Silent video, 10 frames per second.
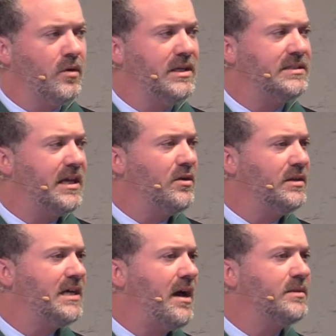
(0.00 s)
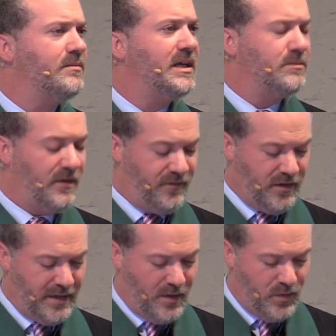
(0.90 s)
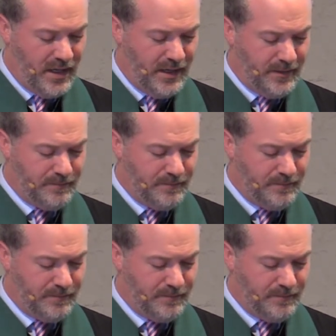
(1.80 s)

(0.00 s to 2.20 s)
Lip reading: At least I know at times it makes me feel that way.